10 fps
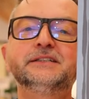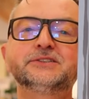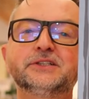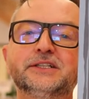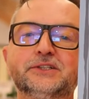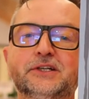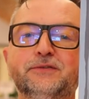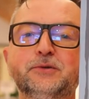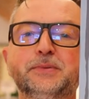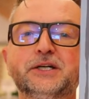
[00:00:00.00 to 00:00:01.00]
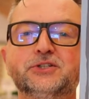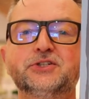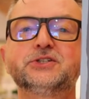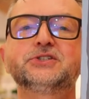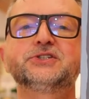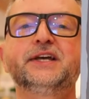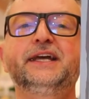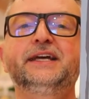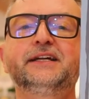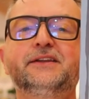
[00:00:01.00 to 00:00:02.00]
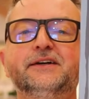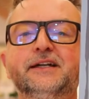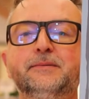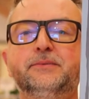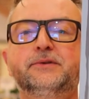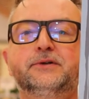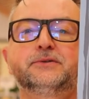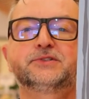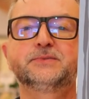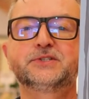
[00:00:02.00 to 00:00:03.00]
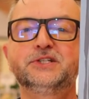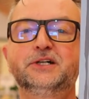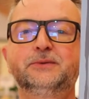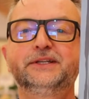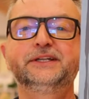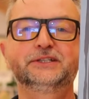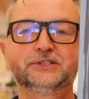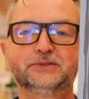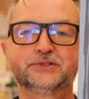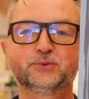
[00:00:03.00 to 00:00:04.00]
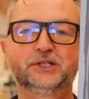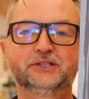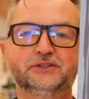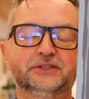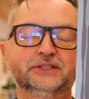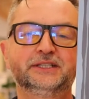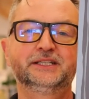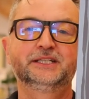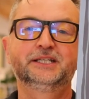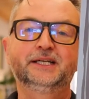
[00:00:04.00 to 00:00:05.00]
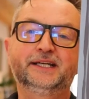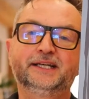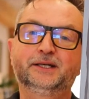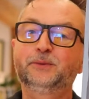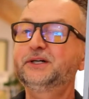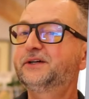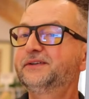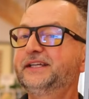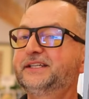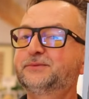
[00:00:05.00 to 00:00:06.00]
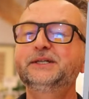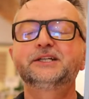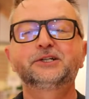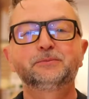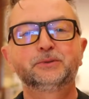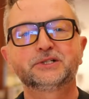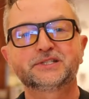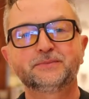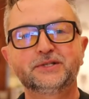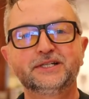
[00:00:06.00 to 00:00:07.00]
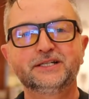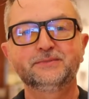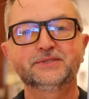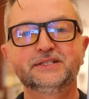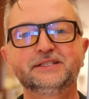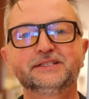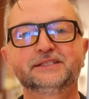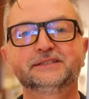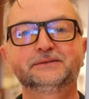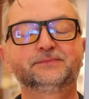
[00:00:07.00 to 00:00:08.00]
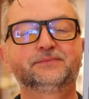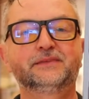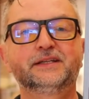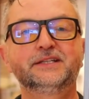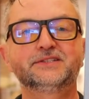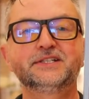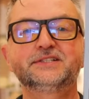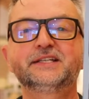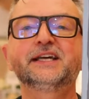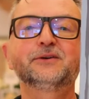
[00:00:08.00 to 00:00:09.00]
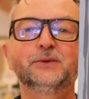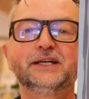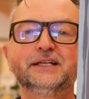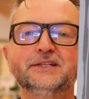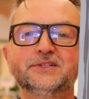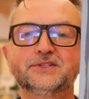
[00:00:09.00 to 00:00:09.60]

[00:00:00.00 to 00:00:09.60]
So I took a few pictures, and I thought I'd throw some snow in there too as well. We all need to read a good book sometimes, and uh, it's nice to get away.